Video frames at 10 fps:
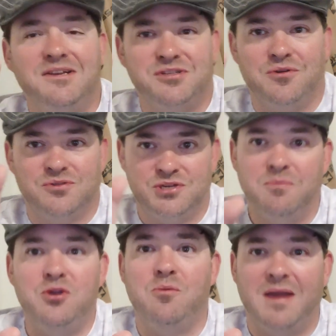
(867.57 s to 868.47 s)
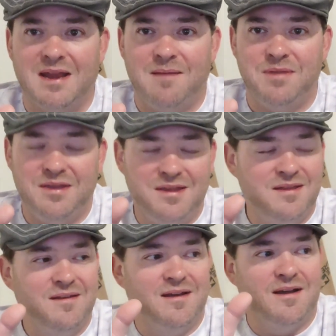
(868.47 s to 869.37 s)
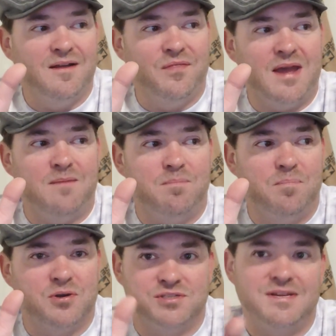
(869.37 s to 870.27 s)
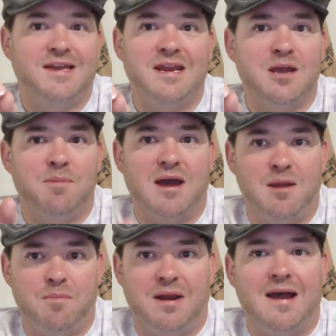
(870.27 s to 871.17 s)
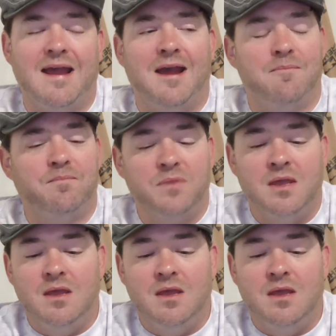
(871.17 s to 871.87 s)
So some of you may not be that persnickety about it, but I am.